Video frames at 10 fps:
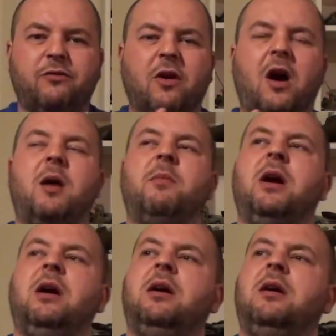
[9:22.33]

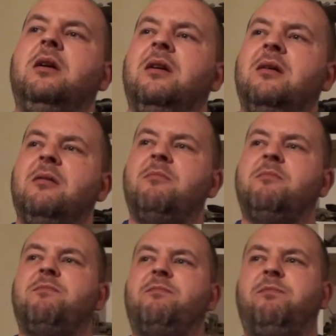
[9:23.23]
drama,
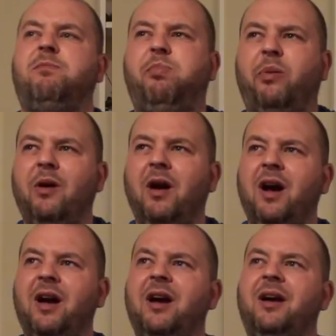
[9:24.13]

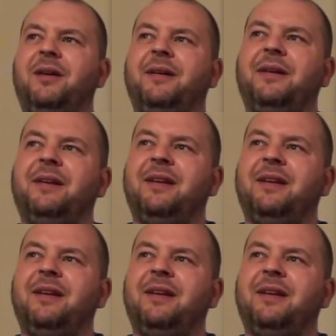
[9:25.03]
but